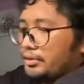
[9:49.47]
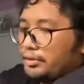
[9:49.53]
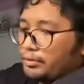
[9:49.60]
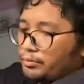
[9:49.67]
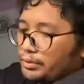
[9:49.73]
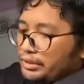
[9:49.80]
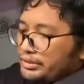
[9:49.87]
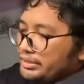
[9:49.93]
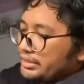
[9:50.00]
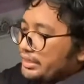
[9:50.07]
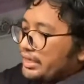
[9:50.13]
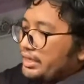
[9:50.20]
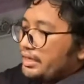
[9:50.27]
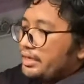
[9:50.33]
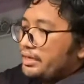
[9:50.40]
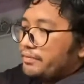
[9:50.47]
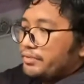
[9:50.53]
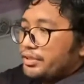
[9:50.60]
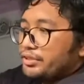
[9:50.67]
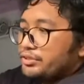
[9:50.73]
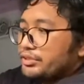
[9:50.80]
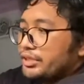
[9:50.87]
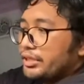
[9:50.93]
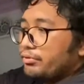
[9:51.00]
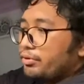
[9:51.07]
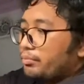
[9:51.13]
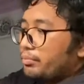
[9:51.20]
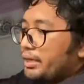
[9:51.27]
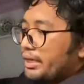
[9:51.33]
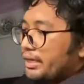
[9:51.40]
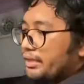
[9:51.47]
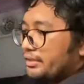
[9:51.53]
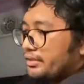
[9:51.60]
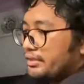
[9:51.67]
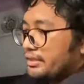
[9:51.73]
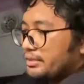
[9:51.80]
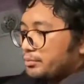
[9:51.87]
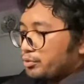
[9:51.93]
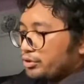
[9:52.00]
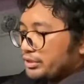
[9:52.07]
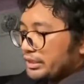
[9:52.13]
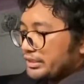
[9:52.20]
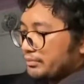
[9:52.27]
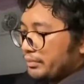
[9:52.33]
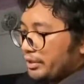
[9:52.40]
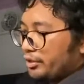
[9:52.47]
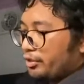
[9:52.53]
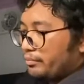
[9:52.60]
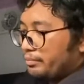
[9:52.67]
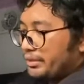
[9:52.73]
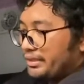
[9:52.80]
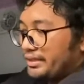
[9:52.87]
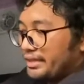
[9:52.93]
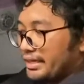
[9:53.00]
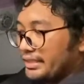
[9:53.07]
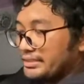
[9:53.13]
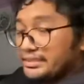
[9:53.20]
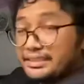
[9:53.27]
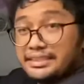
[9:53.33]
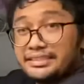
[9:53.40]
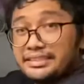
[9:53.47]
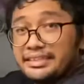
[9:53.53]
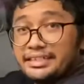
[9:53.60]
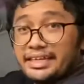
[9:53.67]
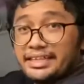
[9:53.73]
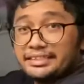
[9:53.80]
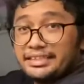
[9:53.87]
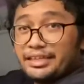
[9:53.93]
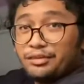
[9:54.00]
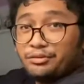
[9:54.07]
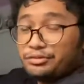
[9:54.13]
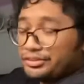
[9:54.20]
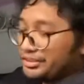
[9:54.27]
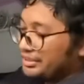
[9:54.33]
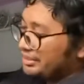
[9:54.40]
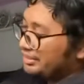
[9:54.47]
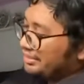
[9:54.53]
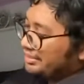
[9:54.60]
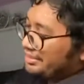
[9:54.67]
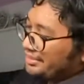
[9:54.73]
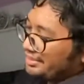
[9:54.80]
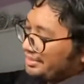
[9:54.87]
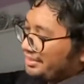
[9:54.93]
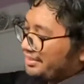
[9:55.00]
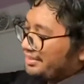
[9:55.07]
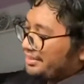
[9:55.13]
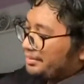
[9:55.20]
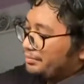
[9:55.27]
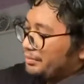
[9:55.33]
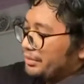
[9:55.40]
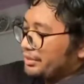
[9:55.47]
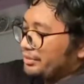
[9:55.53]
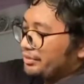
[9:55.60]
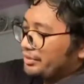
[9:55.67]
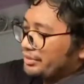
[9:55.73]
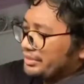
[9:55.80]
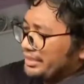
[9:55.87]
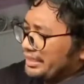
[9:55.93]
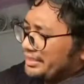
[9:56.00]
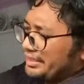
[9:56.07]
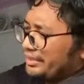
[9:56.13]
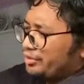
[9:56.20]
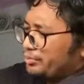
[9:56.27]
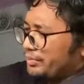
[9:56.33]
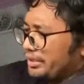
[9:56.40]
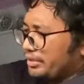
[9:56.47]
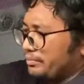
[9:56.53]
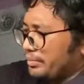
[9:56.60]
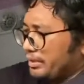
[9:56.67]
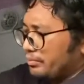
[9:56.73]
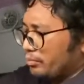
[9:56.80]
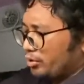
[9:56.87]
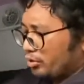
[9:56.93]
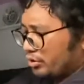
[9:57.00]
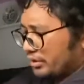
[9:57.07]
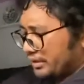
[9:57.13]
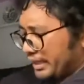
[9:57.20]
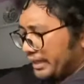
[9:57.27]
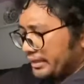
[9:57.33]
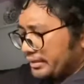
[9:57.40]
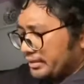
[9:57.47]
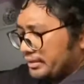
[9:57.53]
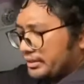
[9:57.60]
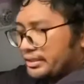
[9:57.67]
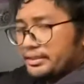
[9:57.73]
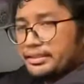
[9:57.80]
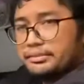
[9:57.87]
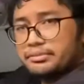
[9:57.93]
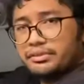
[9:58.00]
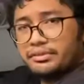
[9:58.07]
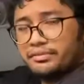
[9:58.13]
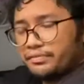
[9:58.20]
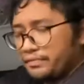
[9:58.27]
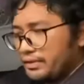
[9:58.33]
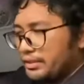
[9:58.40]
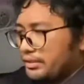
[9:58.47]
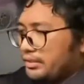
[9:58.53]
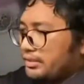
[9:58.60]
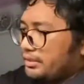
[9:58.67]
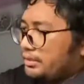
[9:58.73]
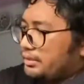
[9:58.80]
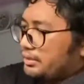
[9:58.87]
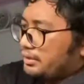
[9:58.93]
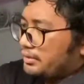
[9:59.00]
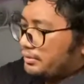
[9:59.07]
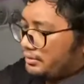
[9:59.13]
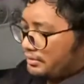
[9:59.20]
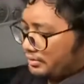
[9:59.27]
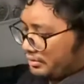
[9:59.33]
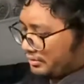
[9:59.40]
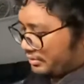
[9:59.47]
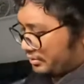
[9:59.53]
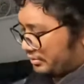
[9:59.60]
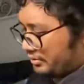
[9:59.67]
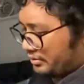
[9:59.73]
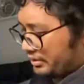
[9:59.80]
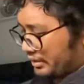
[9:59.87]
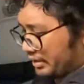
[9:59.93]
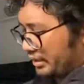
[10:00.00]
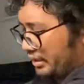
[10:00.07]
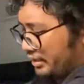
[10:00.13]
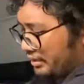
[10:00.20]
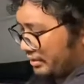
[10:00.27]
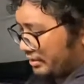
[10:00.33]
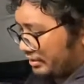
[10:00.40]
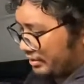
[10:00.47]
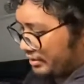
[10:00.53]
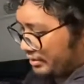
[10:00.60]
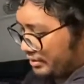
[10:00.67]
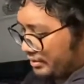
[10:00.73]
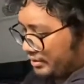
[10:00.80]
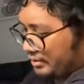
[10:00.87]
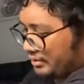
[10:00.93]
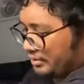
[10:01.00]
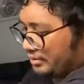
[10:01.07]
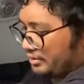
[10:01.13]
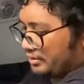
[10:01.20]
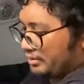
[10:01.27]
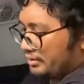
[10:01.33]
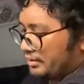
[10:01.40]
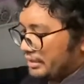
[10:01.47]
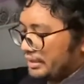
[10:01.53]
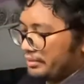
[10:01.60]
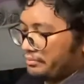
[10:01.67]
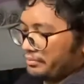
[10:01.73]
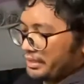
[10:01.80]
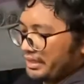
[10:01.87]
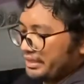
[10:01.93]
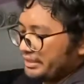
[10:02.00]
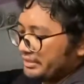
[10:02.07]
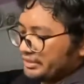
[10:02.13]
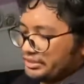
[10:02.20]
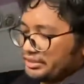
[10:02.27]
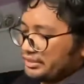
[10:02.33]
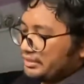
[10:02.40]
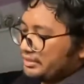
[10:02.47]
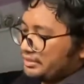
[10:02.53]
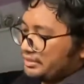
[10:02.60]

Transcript: Once again, if you're using a road bike, this process may not be as easy as it looks, because they tend to be a bit more tighter in terms of the fit Okay, and mine is just